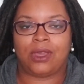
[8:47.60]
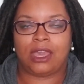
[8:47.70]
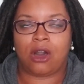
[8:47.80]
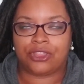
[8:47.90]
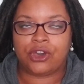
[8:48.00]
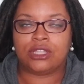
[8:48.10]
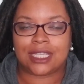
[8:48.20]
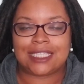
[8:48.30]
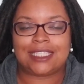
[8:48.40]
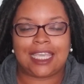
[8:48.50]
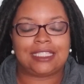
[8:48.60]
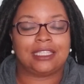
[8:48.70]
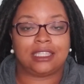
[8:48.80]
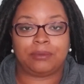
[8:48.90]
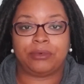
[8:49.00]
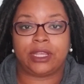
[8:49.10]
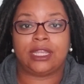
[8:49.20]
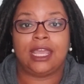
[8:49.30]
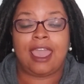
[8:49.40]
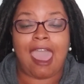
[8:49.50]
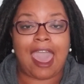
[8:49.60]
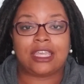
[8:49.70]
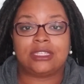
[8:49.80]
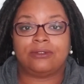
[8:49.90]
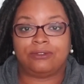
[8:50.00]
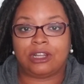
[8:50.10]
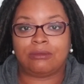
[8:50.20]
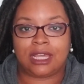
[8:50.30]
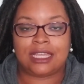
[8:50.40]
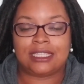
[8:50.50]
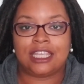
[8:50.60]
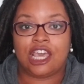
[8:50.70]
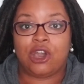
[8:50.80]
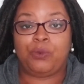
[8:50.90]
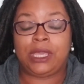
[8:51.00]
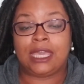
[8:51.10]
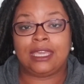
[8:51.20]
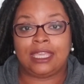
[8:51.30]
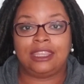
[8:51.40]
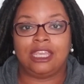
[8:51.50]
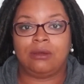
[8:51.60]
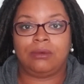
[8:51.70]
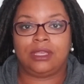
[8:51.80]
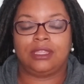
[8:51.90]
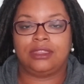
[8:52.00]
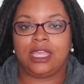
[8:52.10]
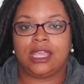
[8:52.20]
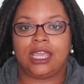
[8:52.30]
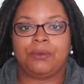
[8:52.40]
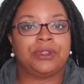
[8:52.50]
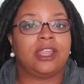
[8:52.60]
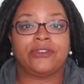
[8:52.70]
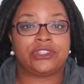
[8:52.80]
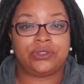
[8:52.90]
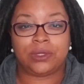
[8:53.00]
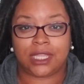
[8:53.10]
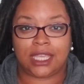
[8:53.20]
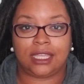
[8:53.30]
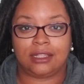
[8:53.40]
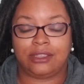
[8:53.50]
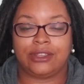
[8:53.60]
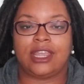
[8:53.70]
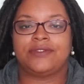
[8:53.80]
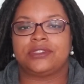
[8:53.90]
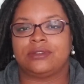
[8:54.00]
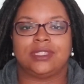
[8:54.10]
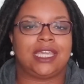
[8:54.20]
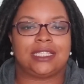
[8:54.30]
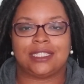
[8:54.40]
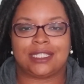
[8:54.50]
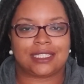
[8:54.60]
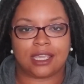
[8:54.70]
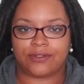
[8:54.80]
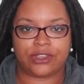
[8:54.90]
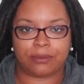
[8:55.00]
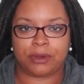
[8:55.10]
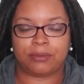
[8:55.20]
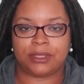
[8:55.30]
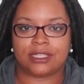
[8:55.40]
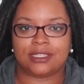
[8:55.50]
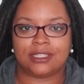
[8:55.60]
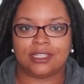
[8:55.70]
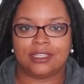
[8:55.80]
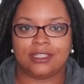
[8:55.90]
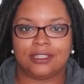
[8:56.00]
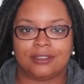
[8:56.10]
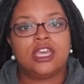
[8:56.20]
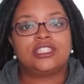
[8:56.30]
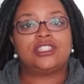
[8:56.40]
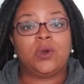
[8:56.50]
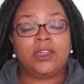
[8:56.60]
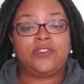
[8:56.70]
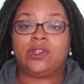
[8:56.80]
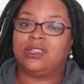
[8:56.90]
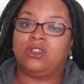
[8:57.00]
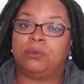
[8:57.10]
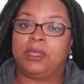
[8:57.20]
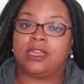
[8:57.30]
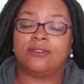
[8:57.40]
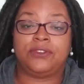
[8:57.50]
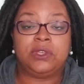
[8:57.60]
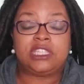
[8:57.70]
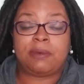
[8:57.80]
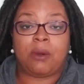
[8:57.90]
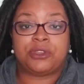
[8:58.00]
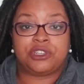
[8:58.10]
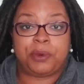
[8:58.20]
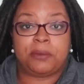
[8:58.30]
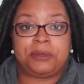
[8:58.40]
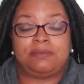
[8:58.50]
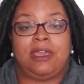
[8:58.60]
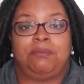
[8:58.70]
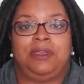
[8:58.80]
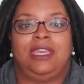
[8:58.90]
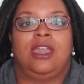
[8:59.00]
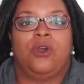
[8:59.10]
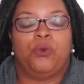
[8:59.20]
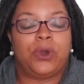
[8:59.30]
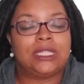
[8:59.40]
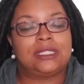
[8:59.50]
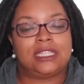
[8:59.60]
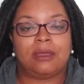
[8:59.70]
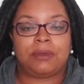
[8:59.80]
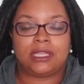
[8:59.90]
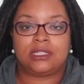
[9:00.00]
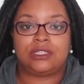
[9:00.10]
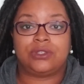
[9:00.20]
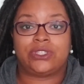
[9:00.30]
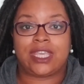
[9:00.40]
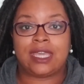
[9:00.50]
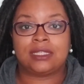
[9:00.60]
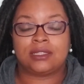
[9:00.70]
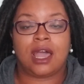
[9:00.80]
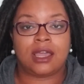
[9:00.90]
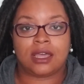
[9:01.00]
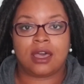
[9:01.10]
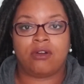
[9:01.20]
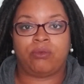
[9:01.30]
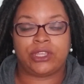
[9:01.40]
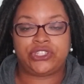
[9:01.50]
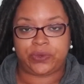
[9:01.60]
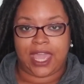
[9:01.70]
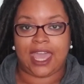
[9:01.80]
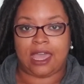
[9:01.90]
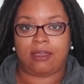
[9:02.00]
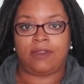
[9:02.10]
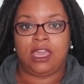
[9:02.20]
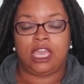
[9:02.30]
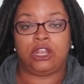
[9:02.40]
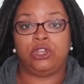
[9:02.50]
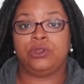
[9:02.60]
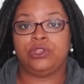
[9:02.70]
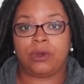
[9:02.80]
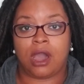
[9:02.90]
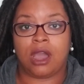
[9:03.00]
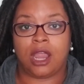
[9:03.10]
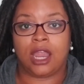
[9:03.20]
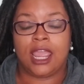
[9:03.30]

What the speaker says: although it does take deliberate action from us, we can get there when we get there, and we're never too late. You're never too late to discover your purpose. So if you're a little bit confused about what your purpose might be, one step is to take stock of what you have and who you are